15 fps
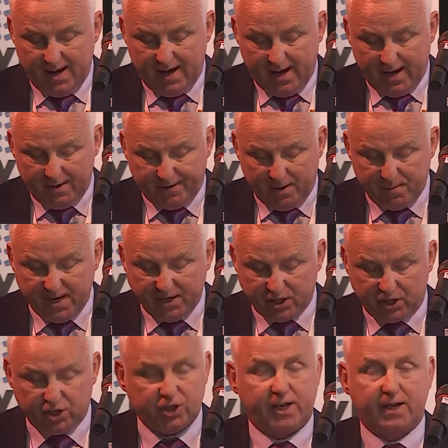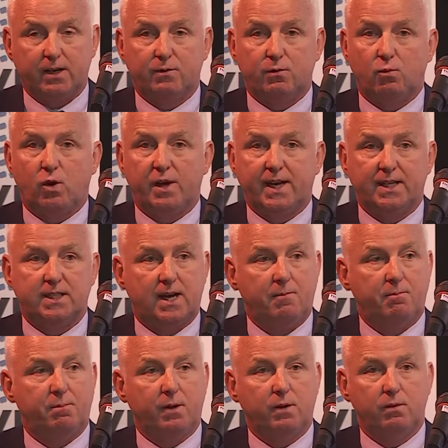And if I may just share one
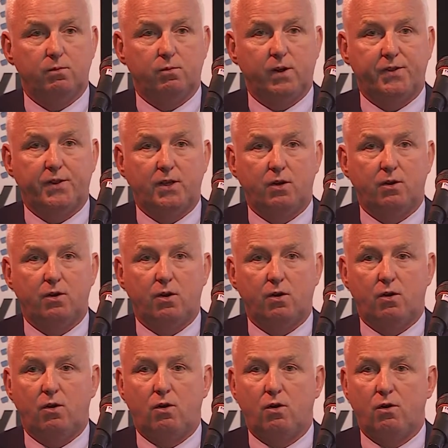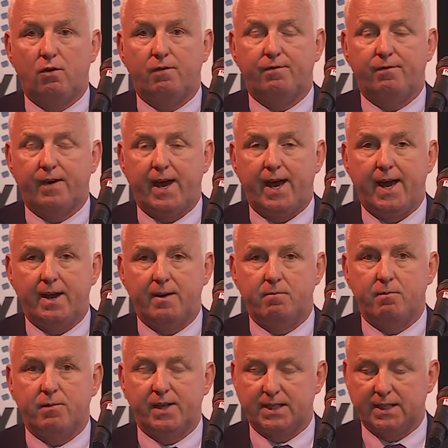example with you of
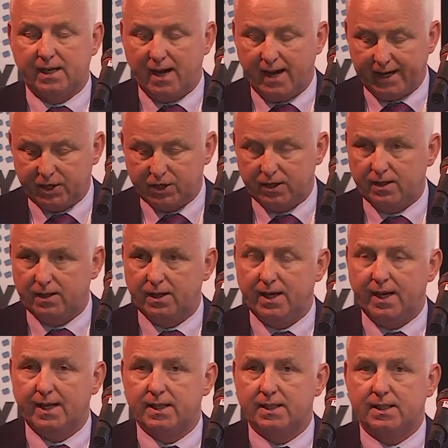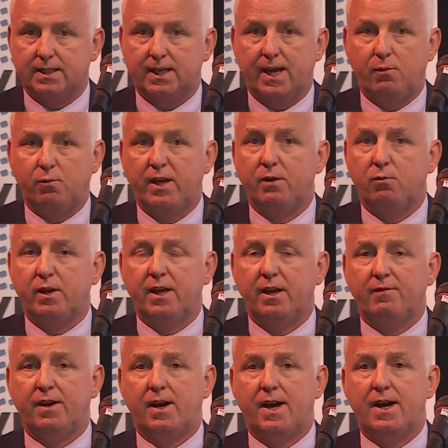this in action, it's we
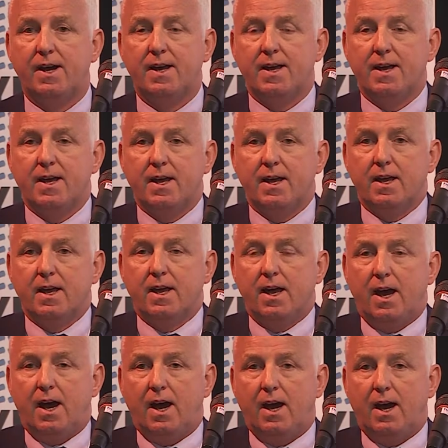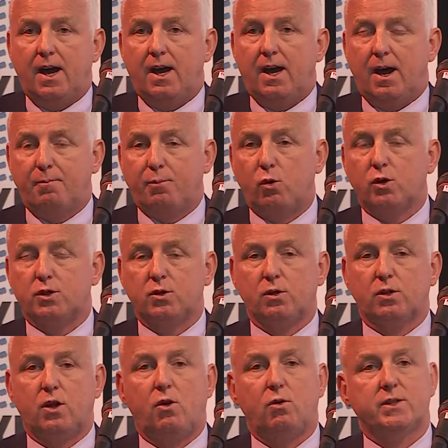have a portal
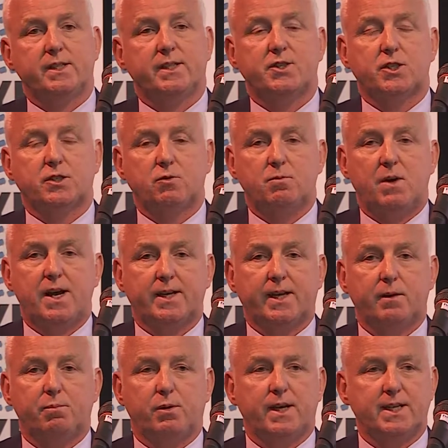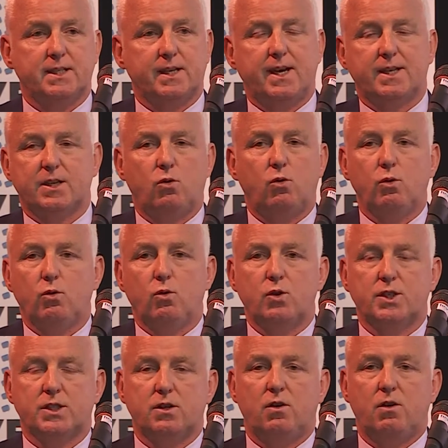called the Digital Marketplace that has a whole
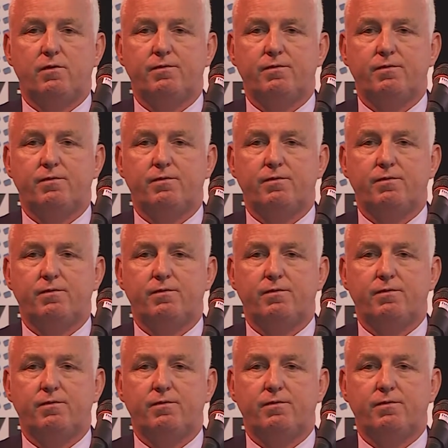host of